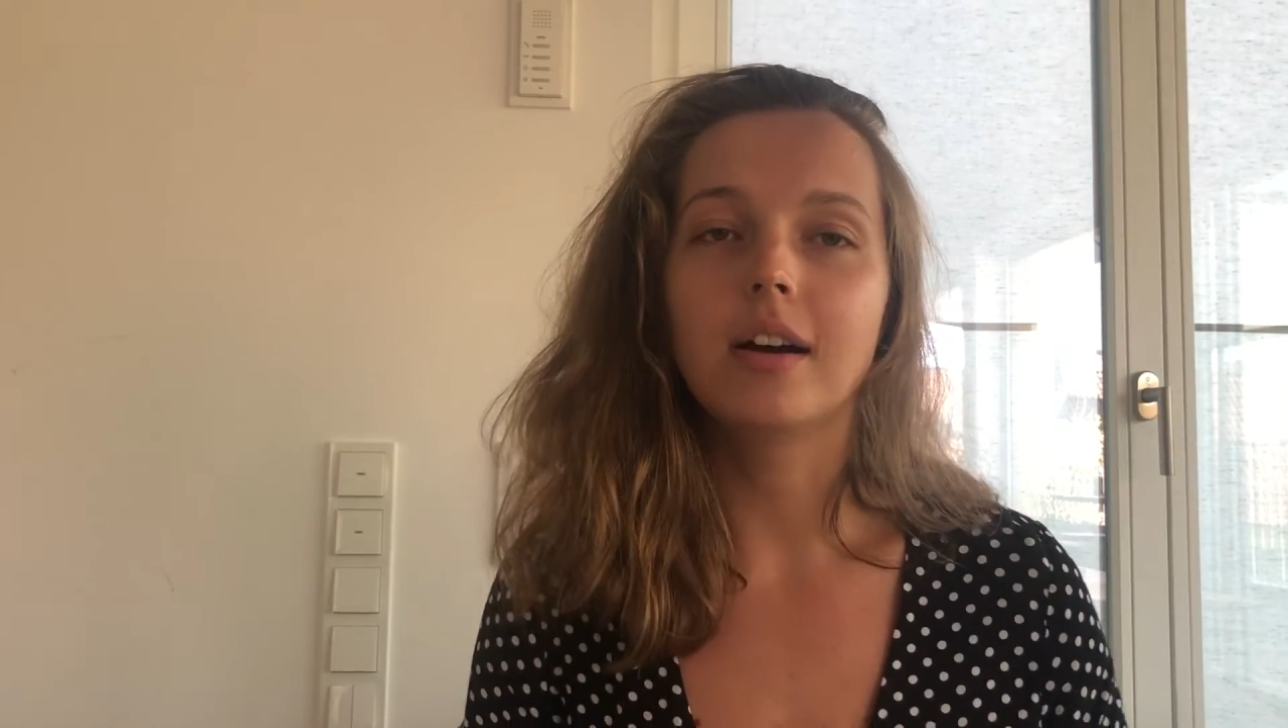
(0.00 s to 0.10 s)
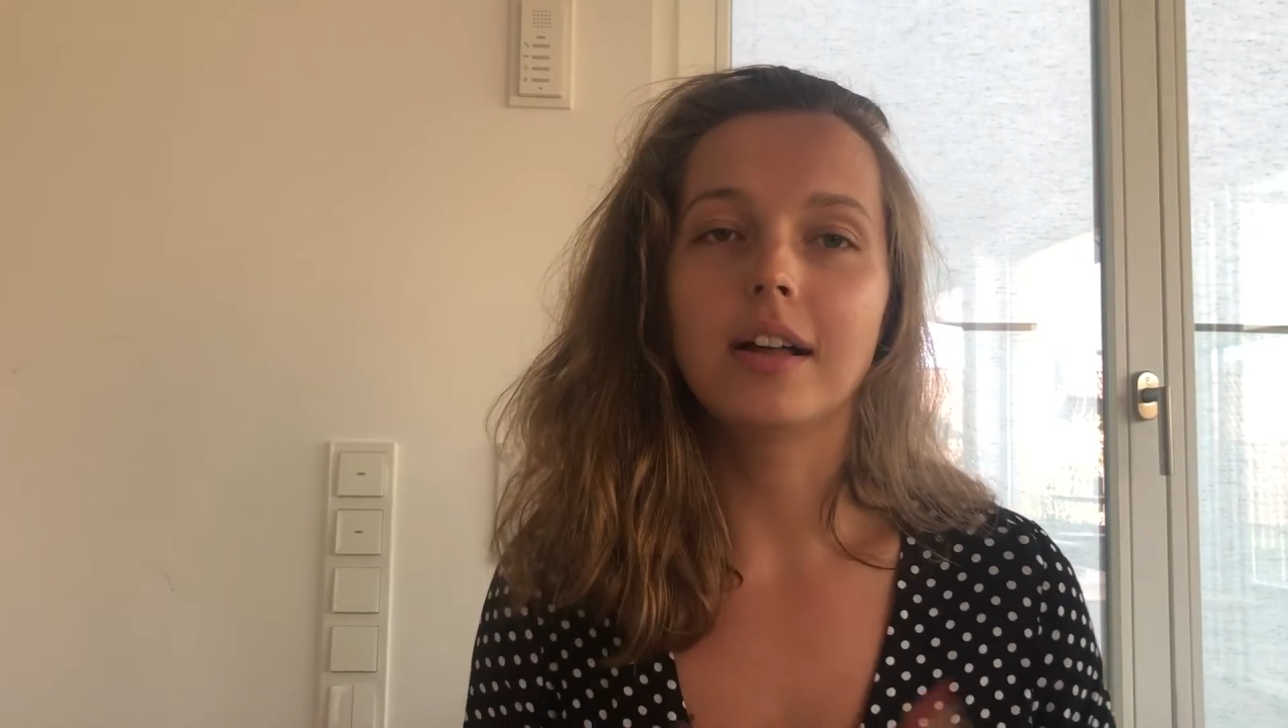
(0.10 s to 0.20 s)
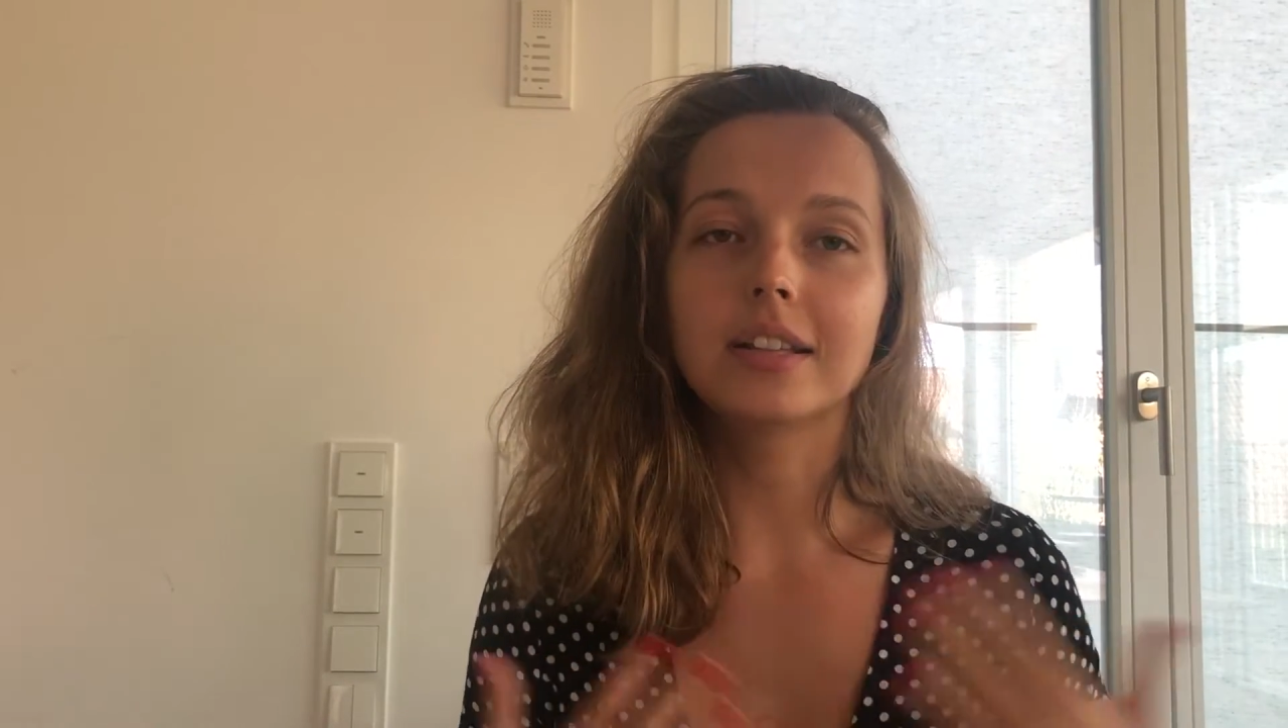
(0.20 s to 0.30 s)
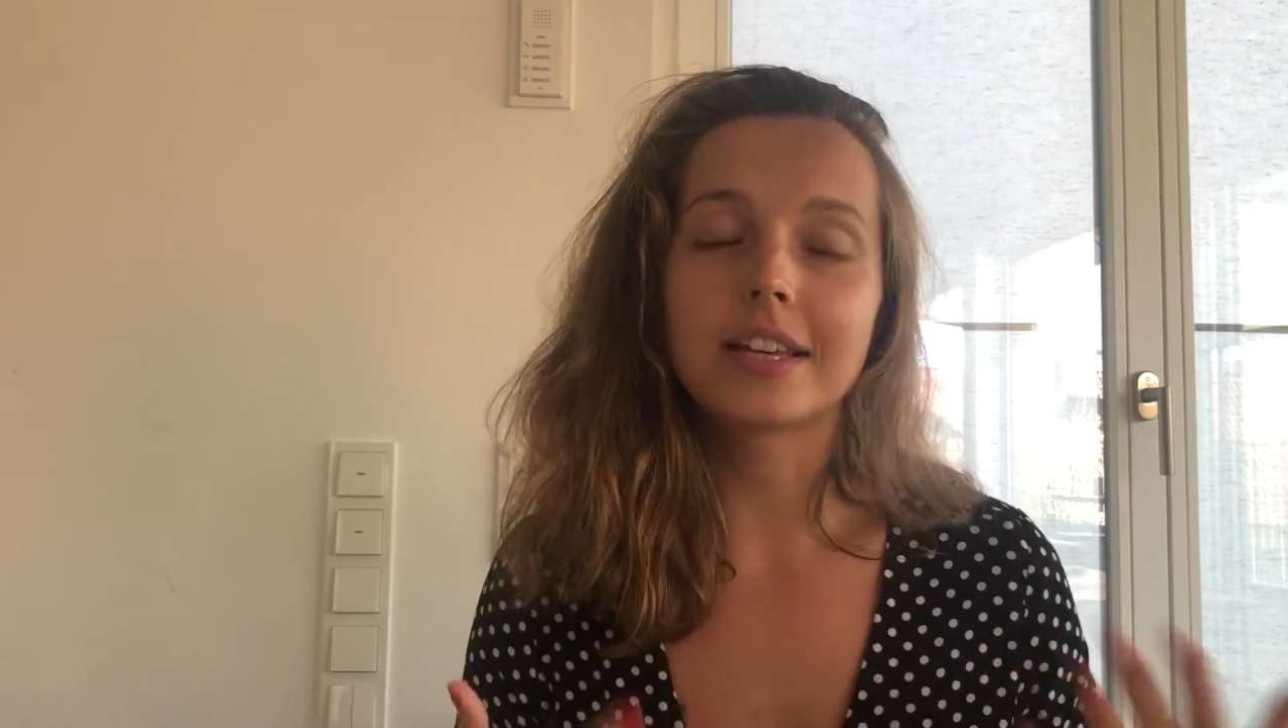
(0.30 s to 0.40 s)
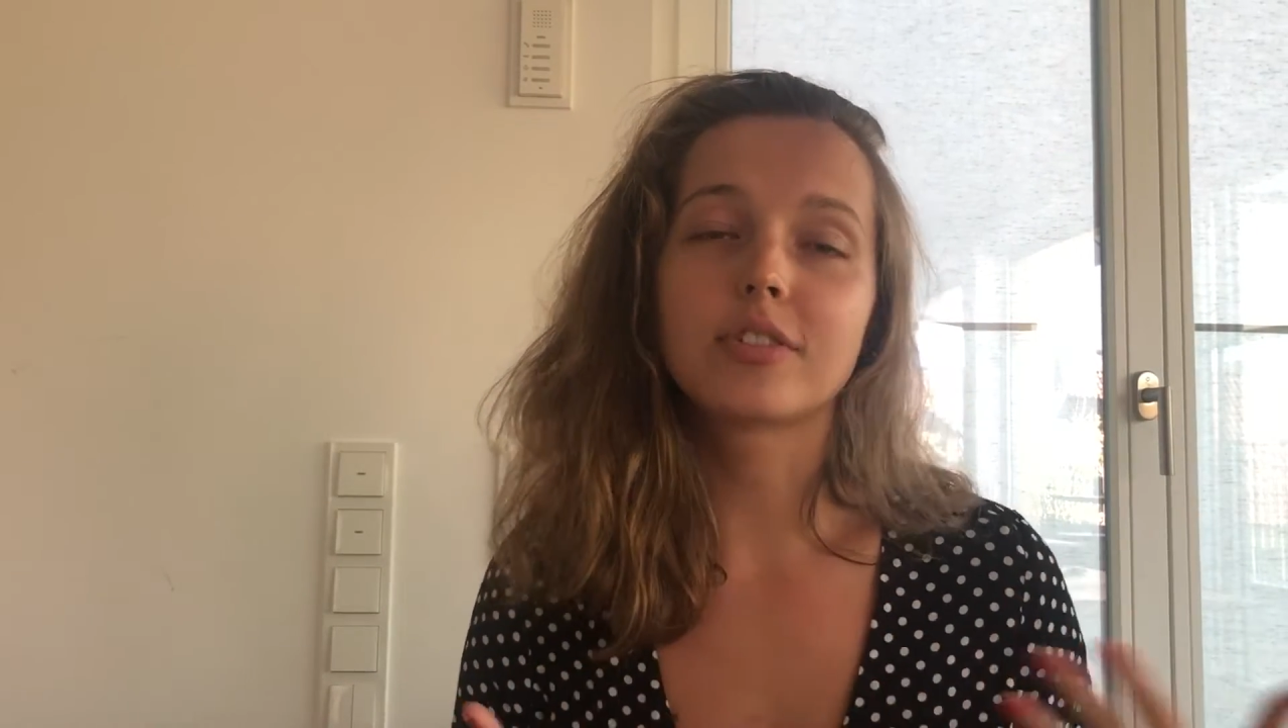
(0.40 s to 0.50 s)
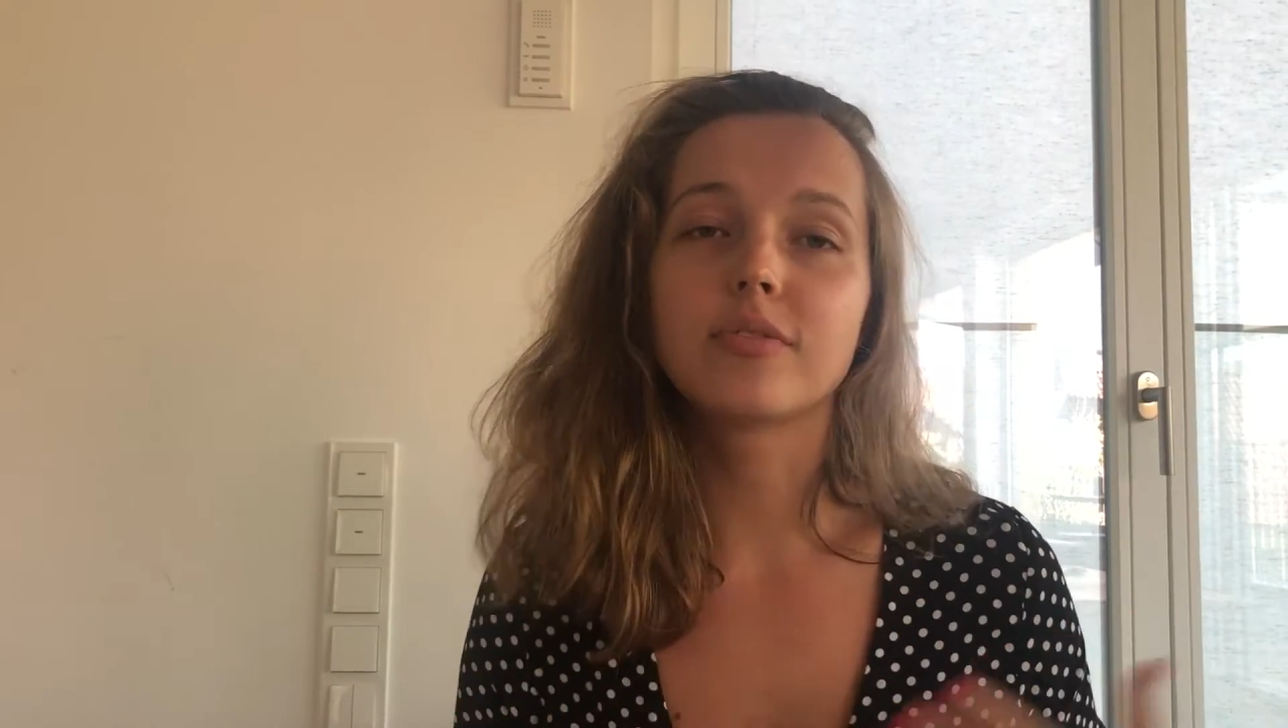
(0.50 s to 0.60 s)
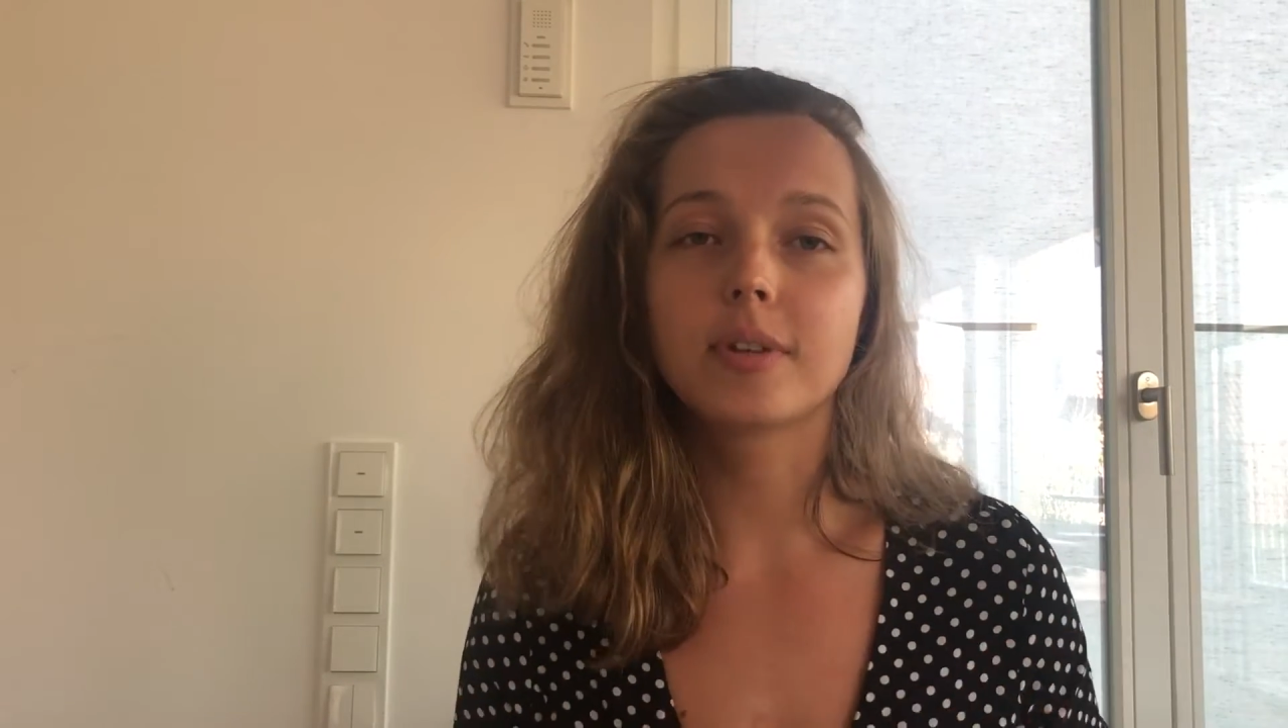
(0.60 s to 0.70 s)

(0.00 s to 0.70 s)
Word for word: uh, a letter